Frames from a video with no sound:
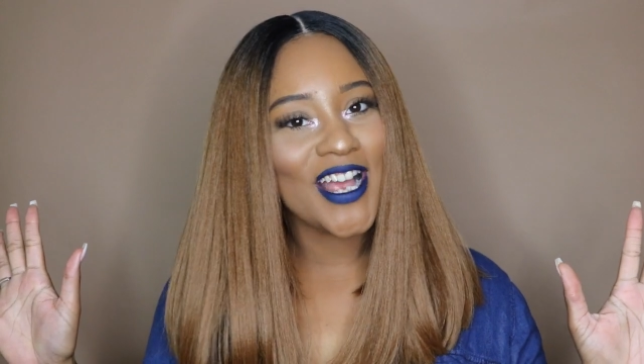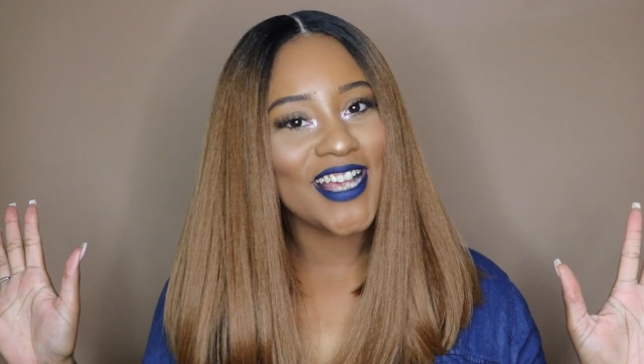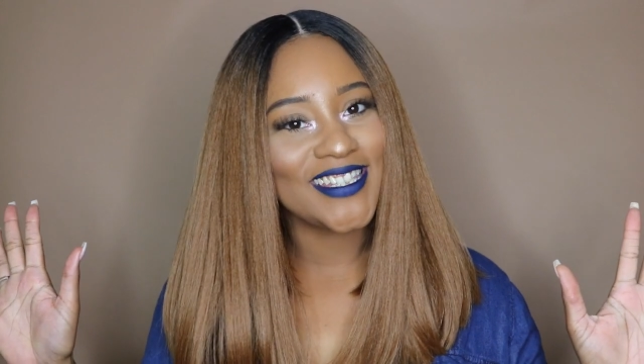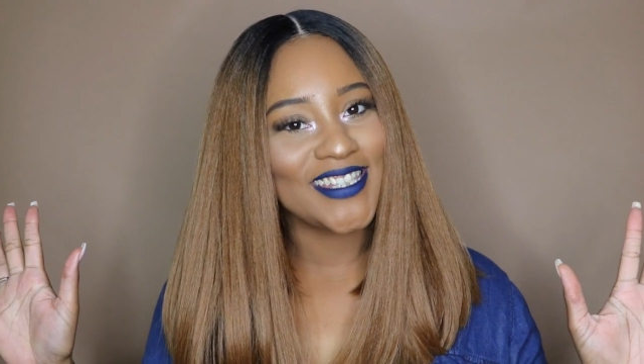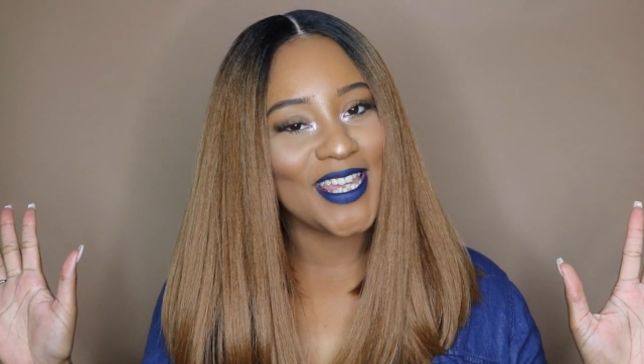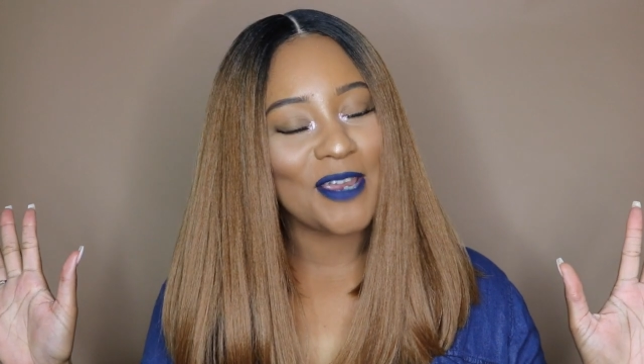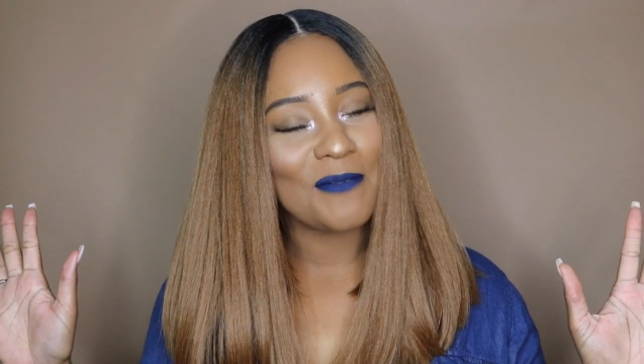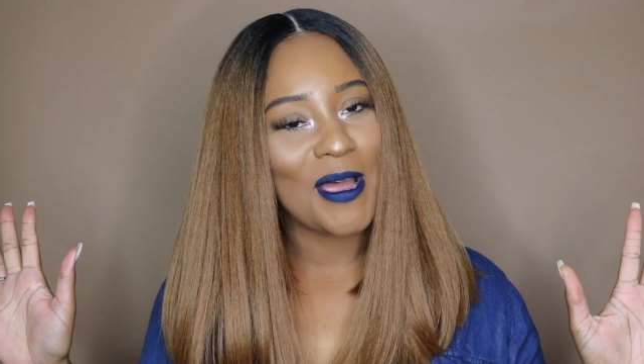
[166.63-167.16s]
guys
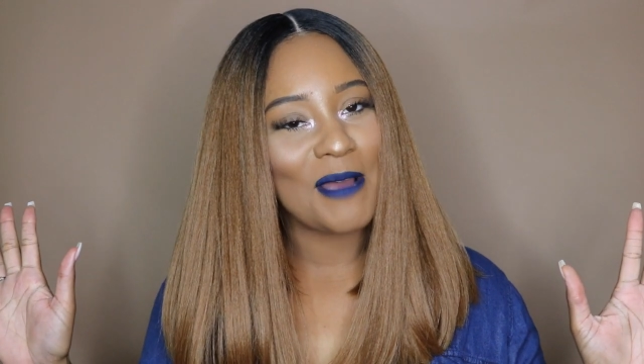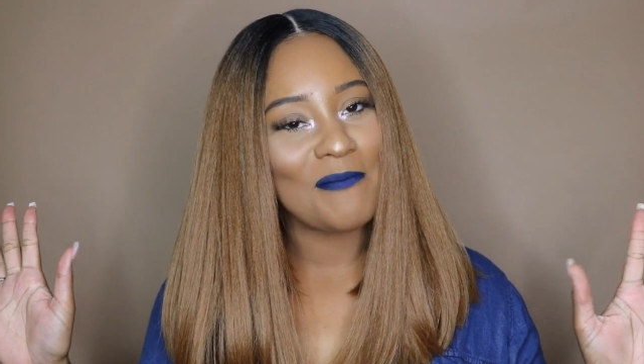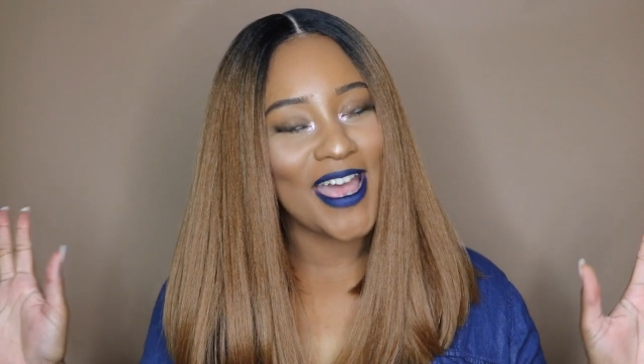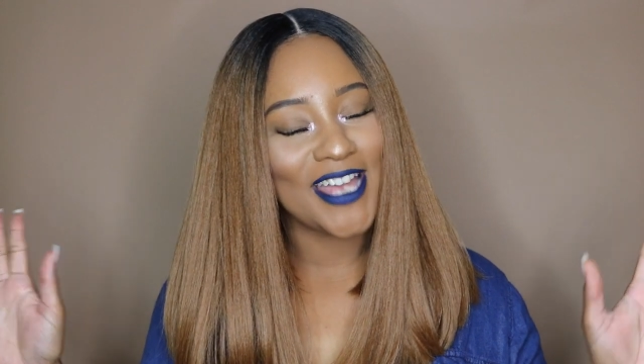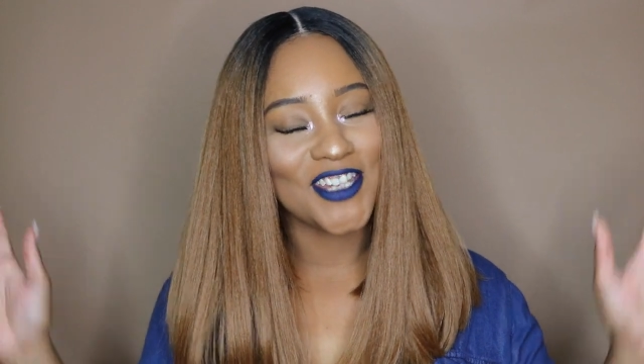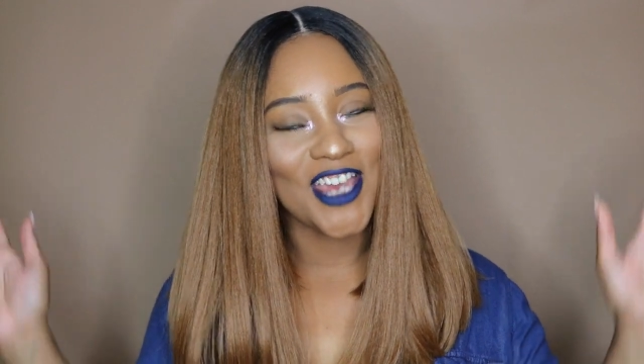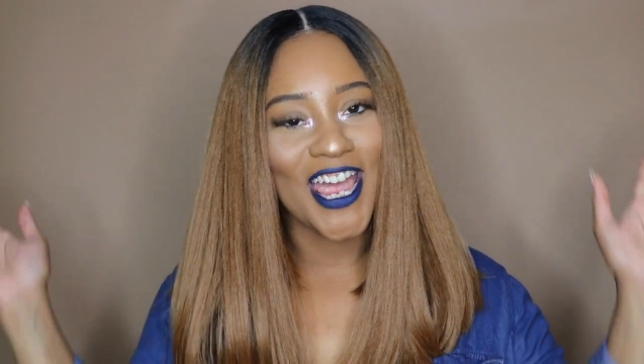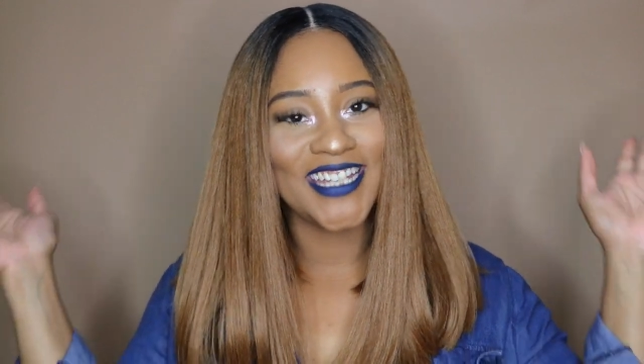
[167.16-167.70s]
think about
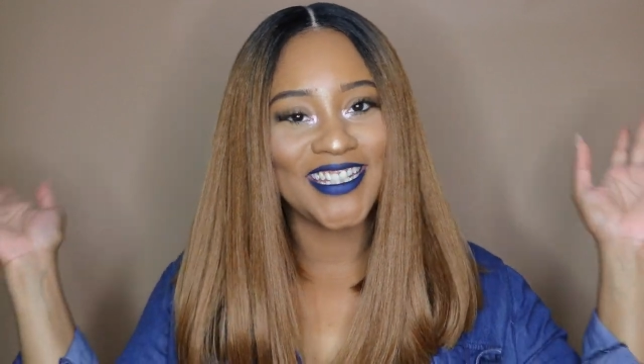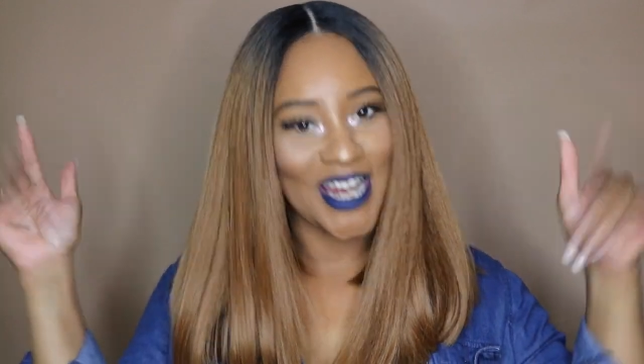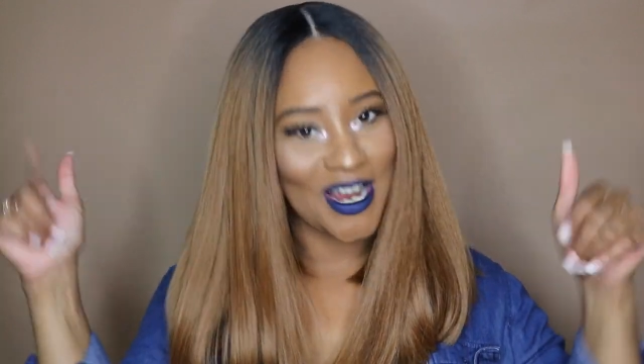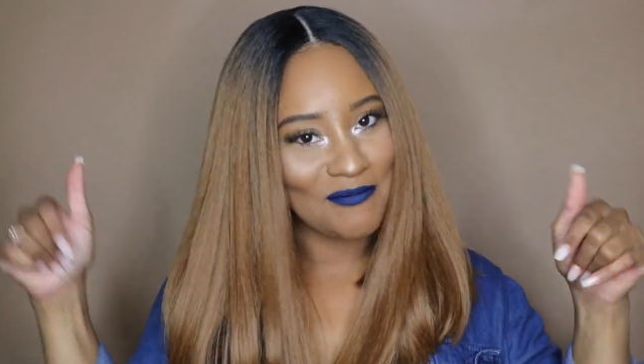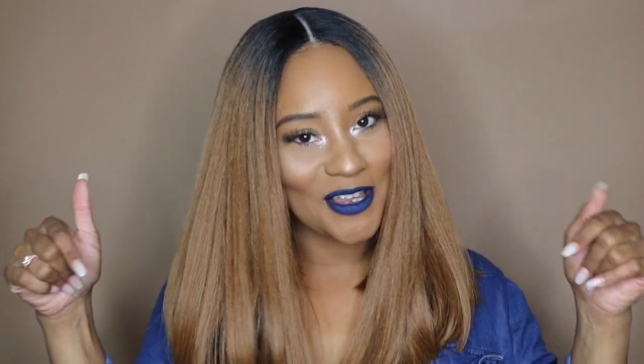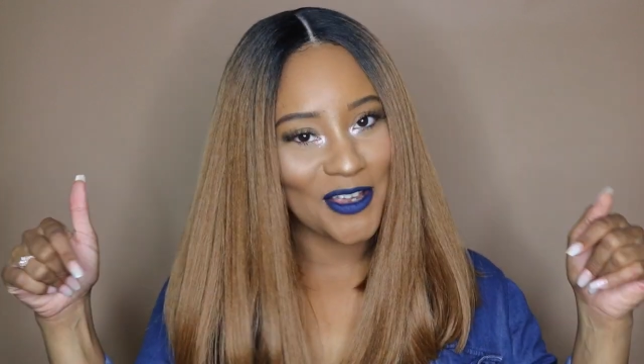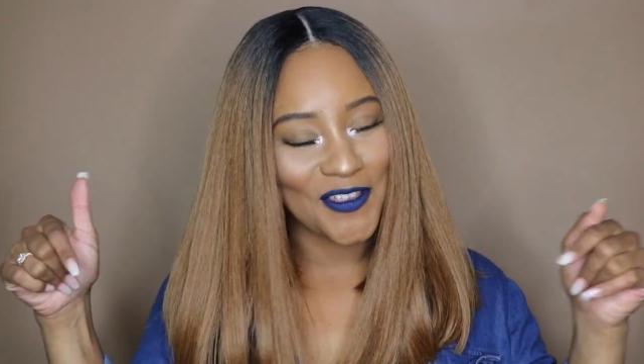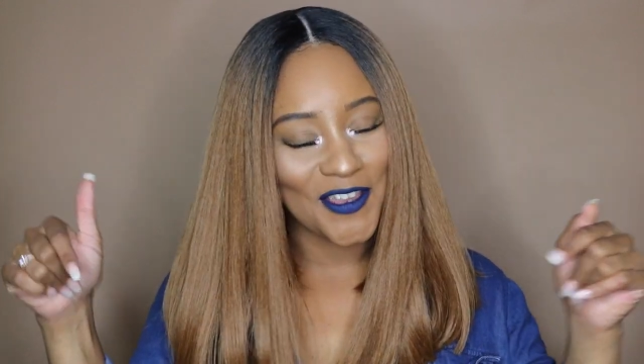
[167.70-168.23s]
Maji
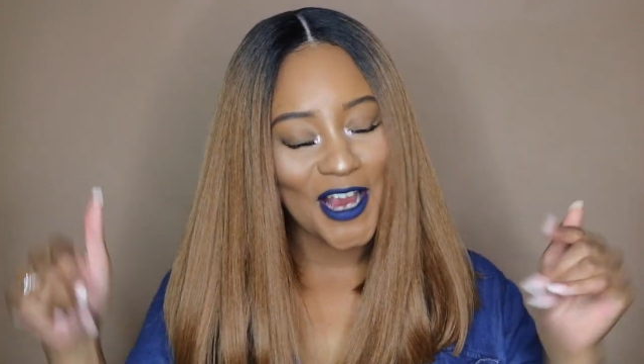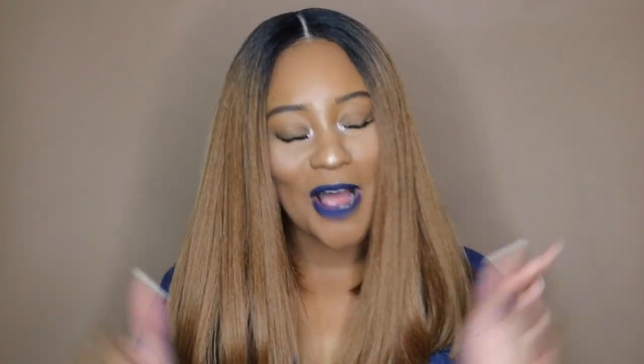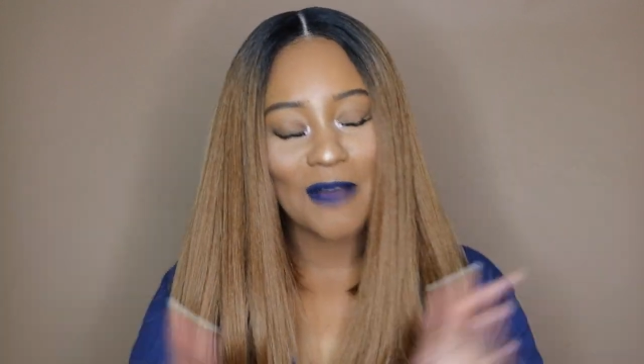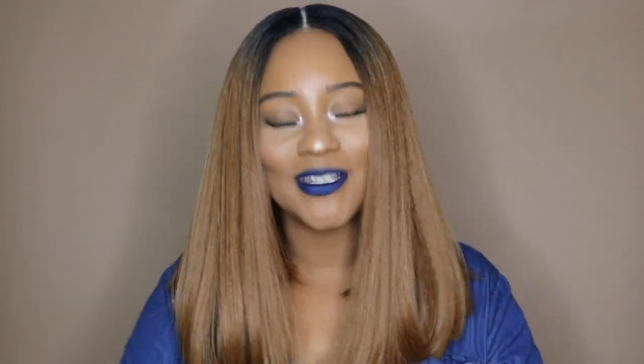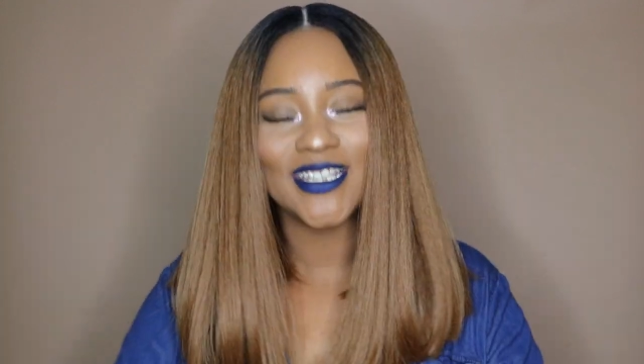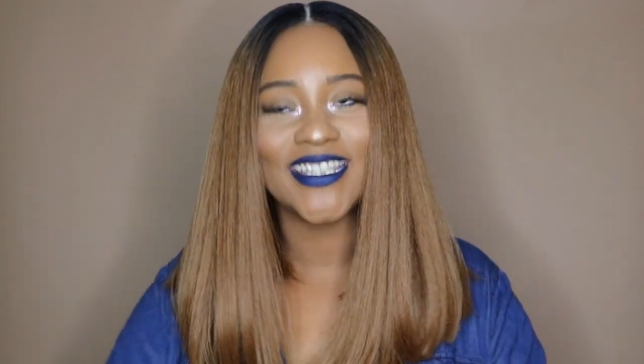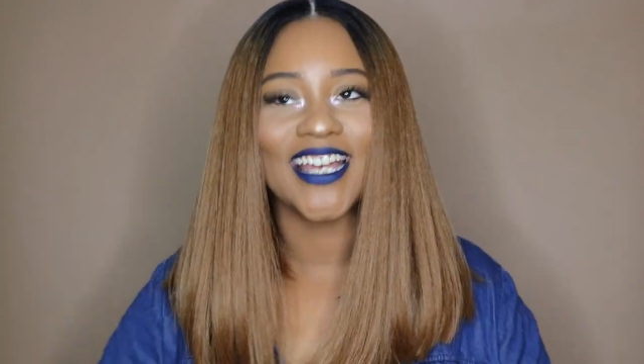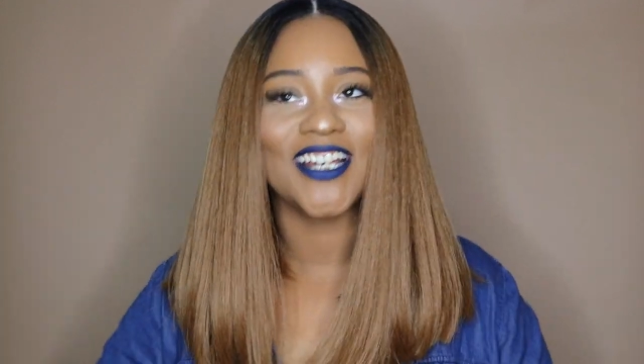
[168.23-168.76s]
down below in the
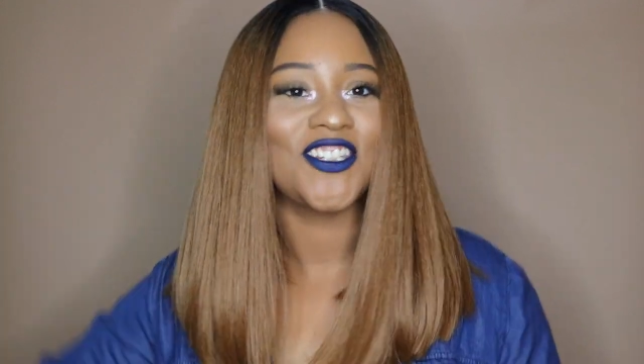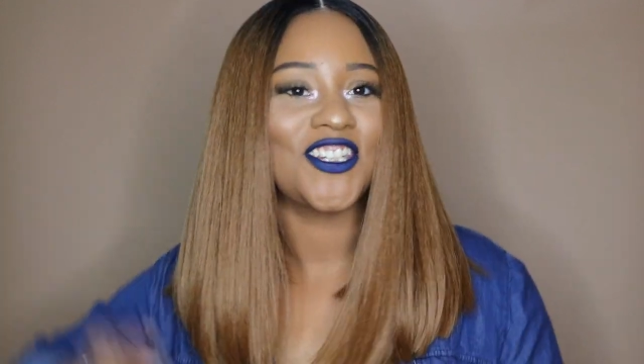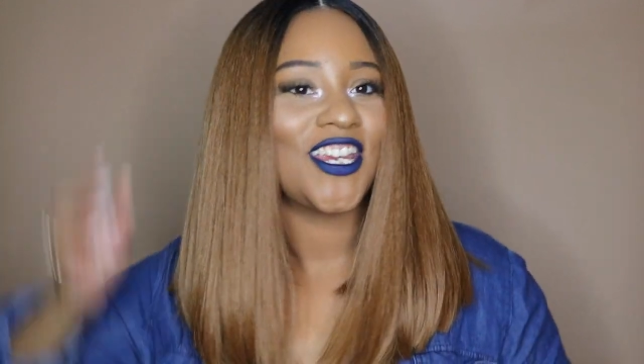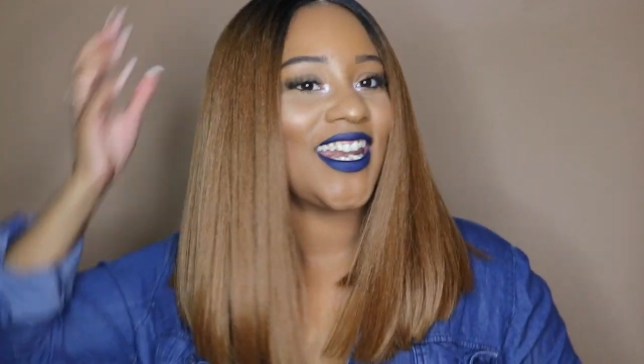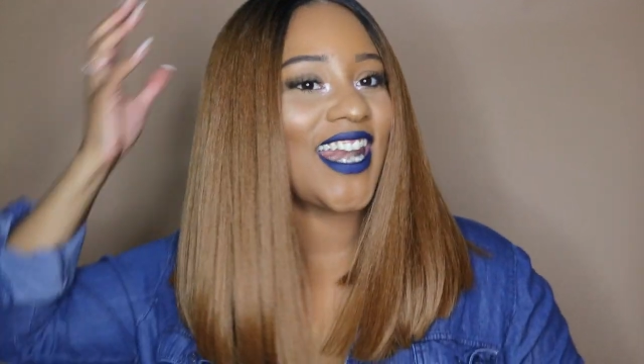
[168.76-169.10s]
comment section,